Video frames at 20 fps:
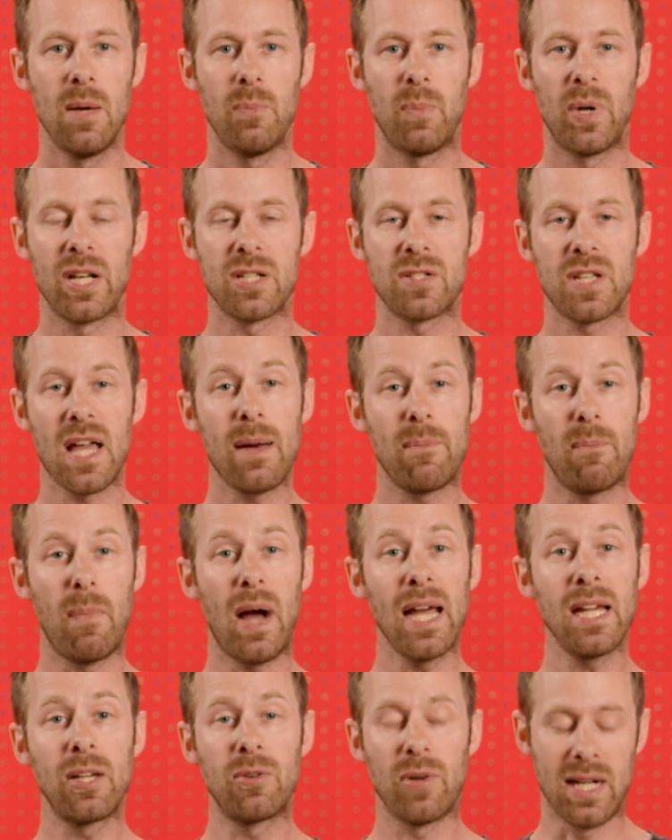But as that
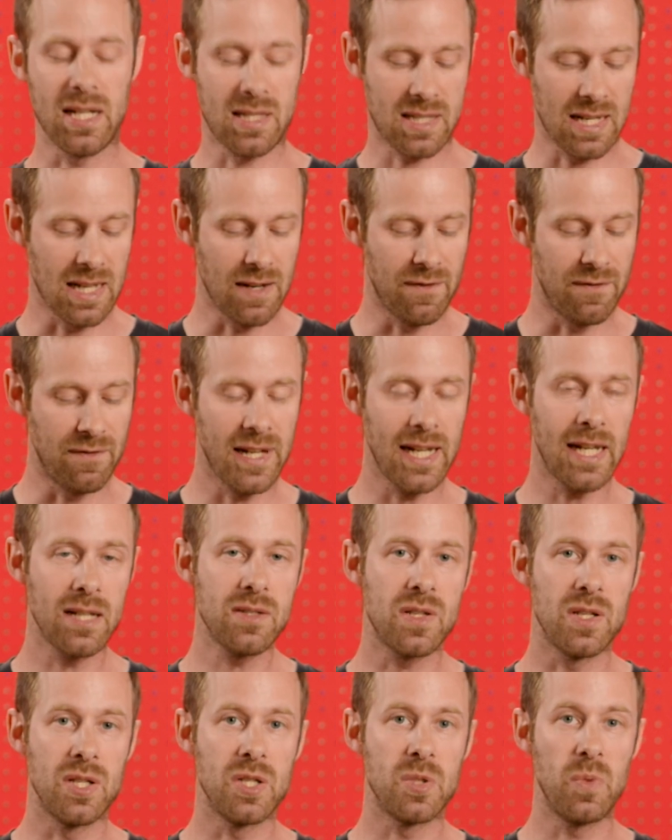migrates and
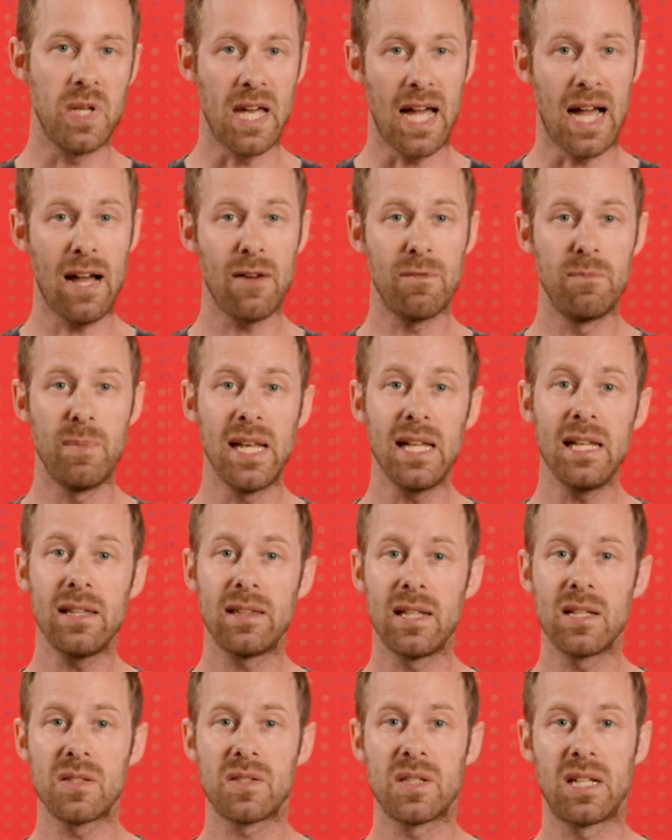advances, we have many
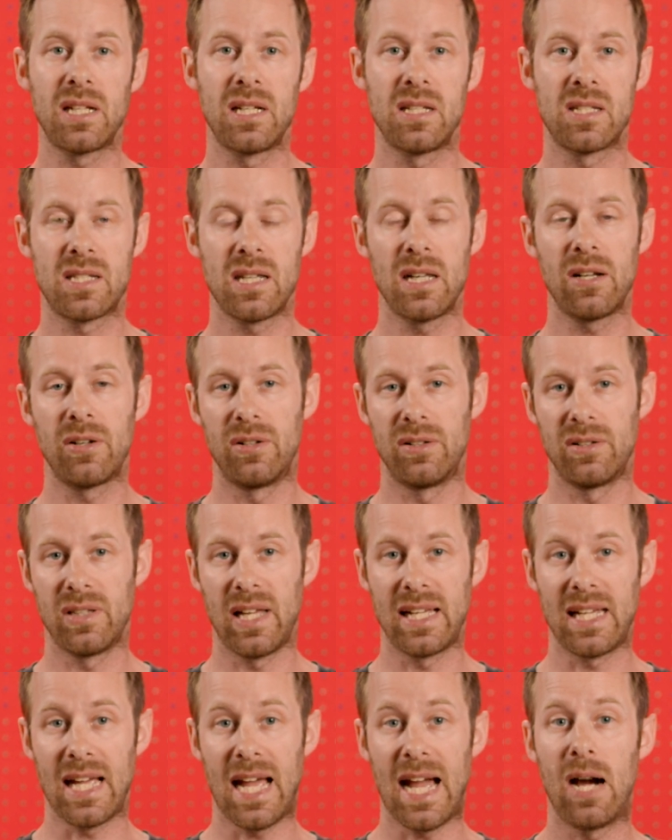things to consider,
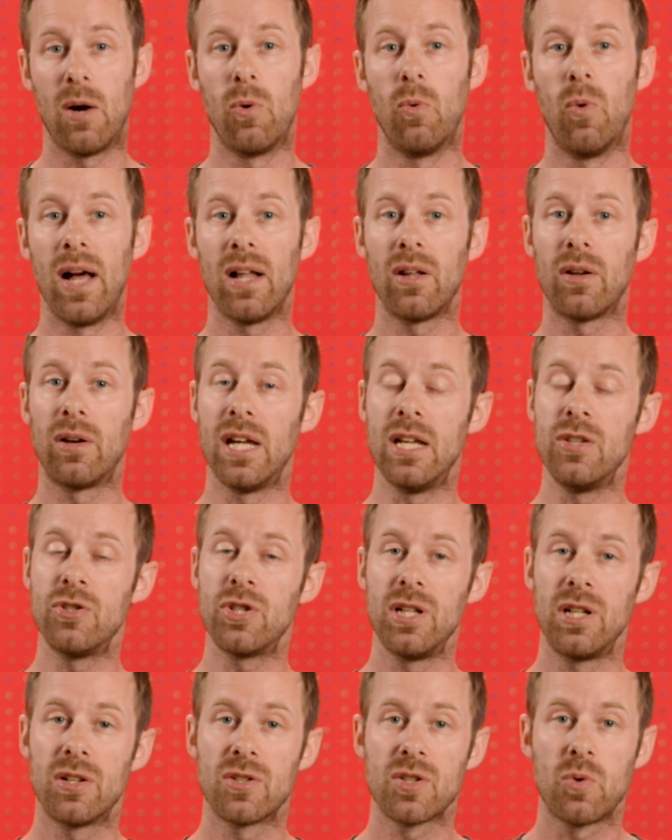like how well are
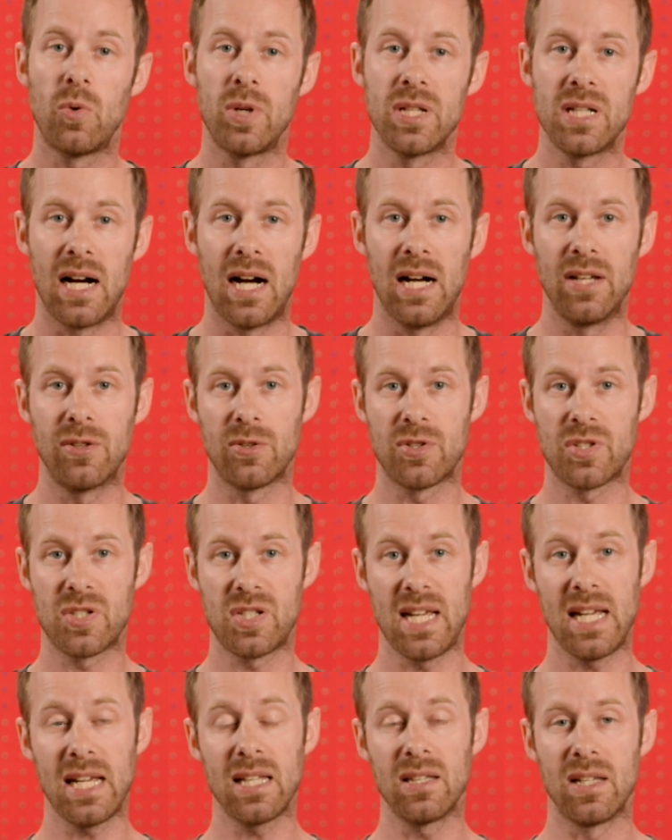engineers going to
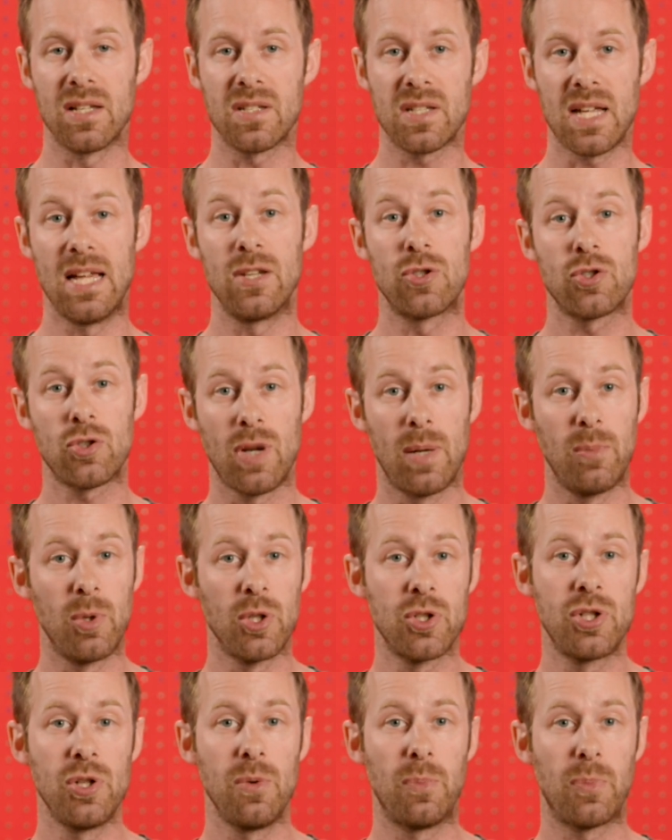understand this and
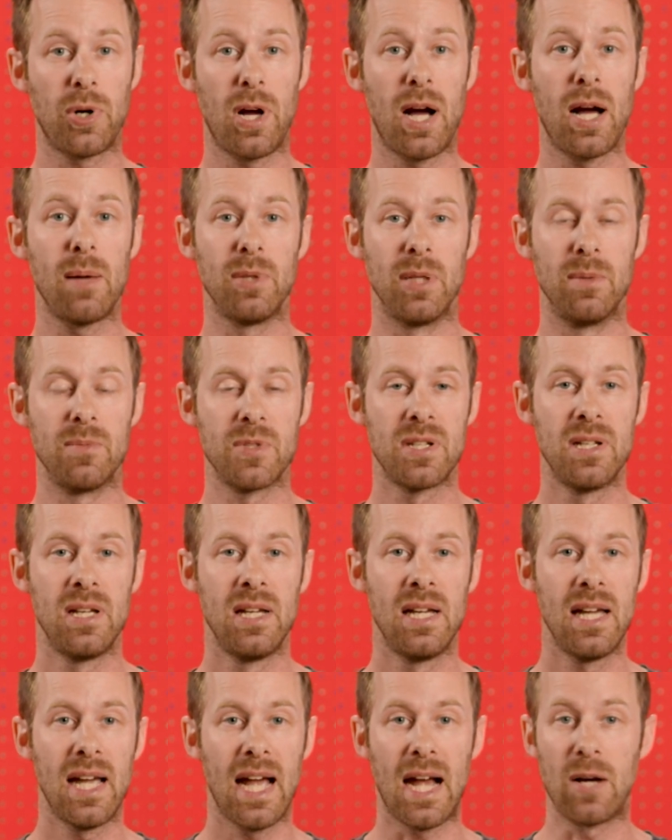troubleshoot problems?
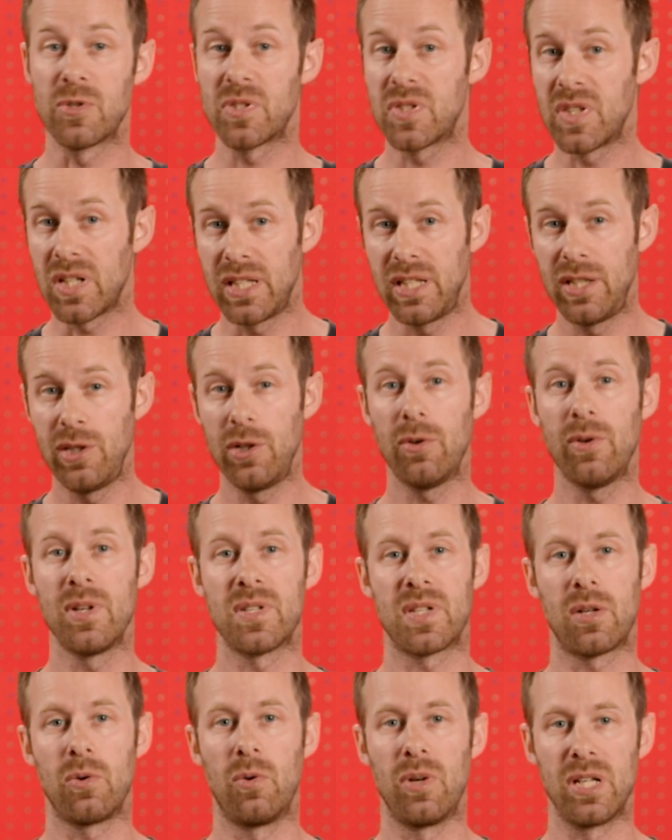How secure
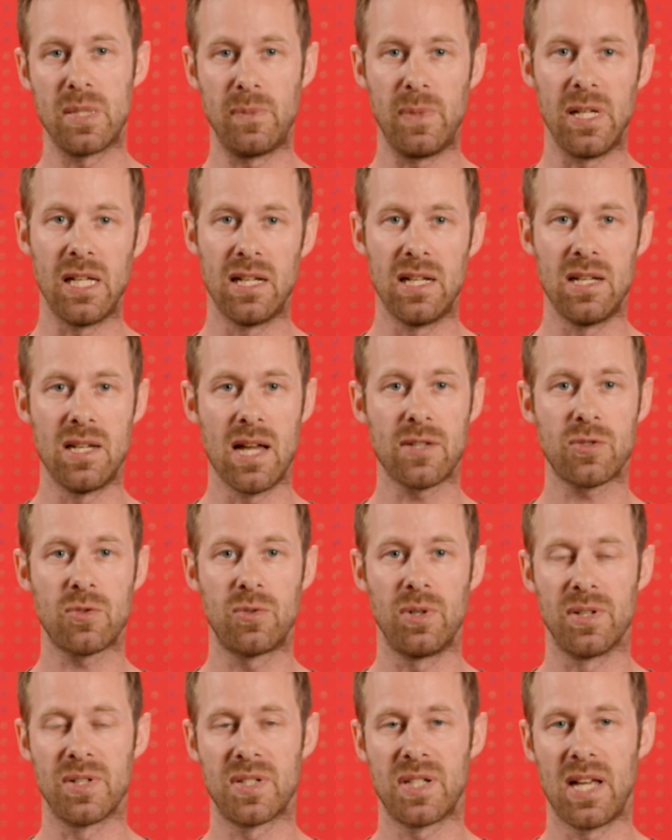is it going to be in an
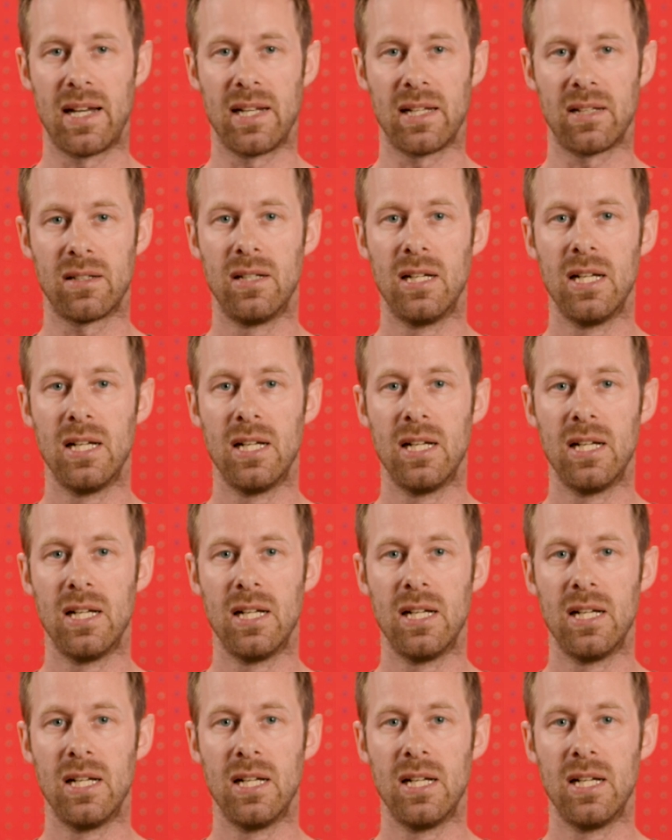industrial setting?